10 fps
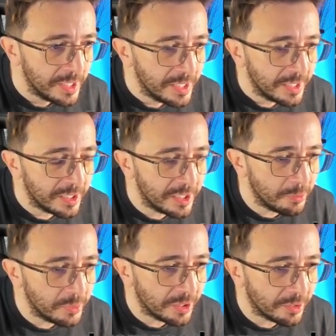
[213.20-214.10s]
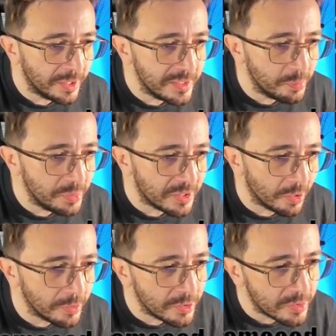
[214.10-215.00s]
here we are a little bit
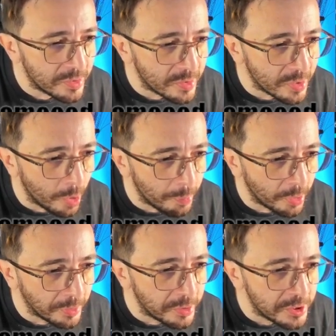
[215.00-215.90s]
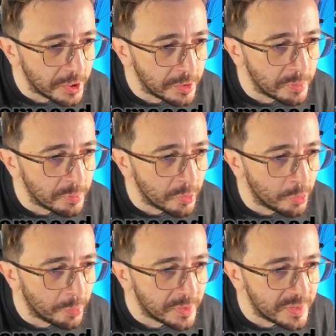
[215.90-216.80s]
on the top on the
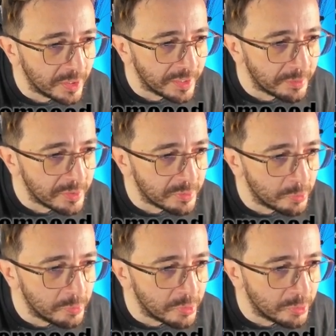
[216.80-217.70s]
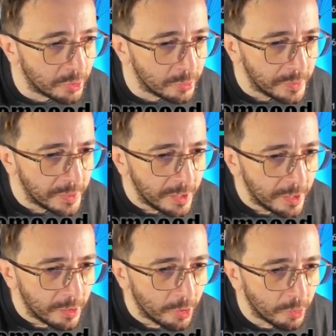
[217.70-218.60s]
Shendemo but still there is room to go
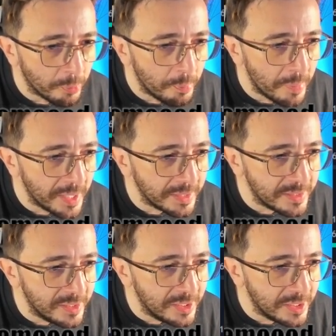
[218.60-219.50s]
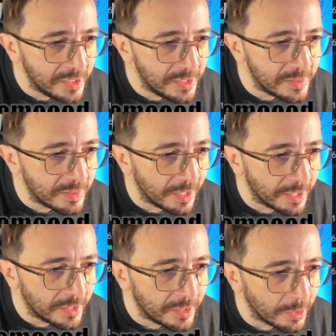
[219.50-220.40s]
our MACD is
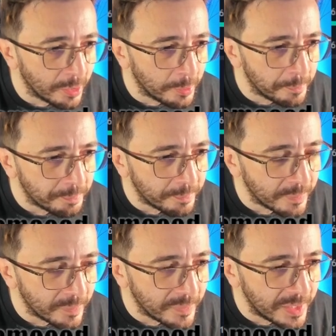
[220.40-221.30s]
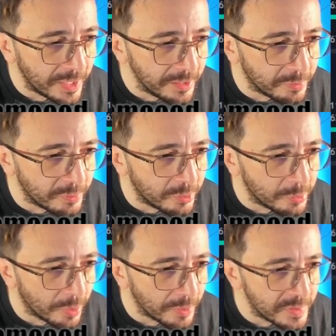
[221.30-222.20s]
like uh, kind of
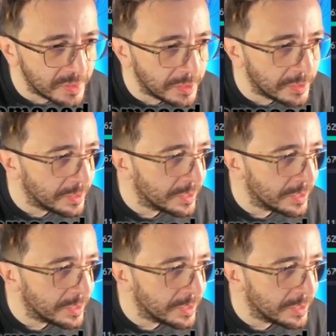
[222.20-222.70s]
crossing